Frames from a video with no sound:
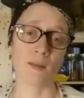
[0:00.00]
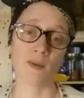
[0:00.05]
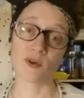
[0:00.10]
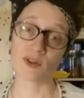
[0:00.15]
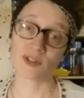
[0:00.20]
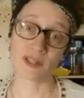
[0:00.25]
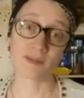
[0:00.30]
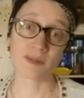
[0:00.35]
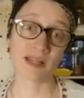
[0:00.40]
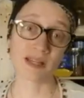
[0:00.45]

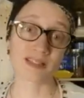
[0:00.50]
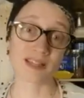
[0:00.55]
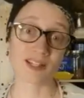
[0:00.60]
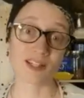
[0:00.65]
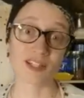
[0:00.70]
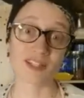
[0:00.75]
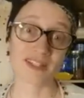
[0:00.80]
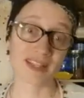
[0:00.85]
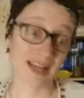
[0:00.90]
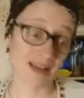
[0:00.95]
Or some days I
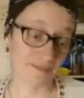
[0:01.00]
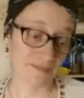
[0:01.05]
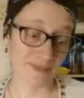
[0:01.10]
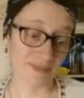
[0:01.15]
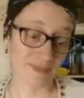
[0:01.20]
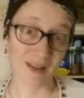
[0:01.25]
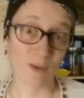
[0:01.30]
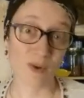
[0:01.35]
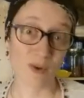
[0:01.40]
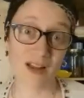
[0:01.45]
just say,
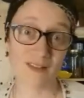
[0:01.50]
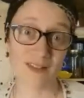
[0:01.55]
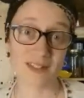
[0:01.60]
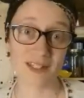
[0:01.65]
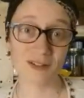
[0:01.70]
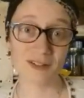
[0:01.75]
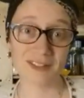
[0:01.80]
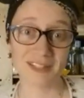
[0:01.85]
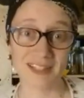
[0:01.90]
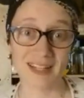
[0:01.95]
we're
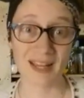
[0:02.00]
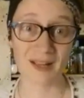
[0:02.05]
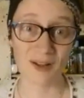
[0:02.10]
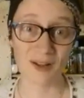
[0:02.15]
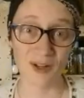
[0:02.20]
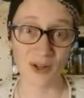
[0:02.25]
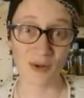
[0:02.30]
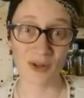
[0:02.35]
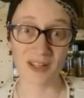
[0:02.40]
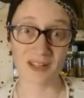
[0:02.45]
having cereal today.
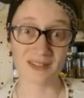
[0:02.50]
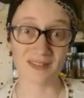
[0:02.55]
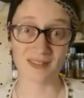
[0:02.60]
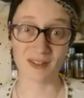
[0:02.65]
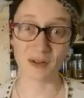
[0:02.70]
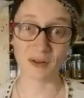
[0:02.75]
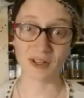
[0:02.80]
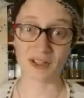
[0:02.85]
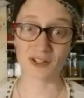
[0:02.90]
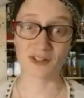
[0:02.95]
Go
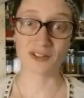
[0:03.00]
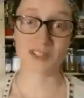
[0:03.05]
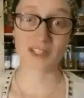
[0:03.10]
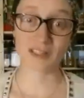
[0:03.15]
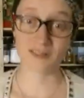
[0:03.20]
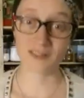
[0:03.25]
get